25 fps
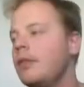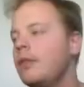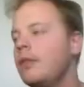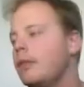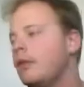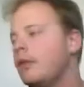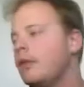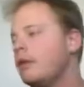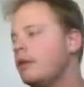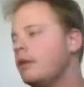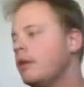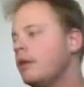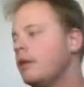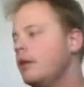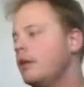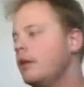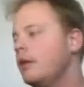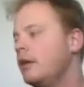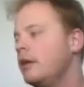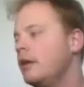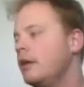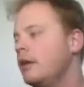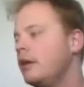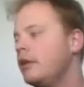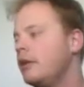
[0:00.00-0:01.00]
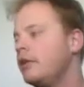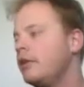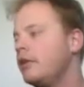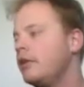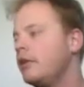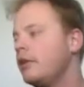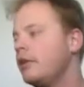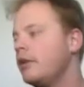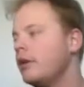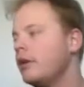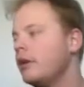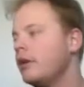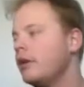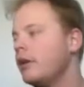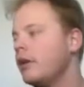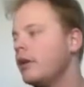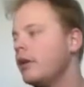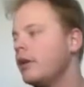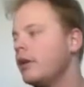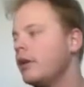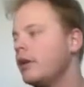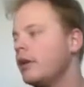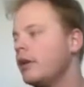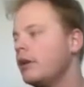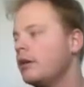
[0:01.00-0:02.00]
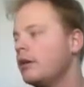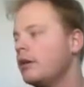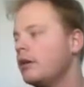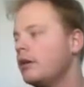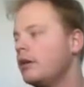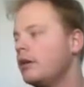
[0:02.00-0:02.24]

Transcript: But that's neither here nor there.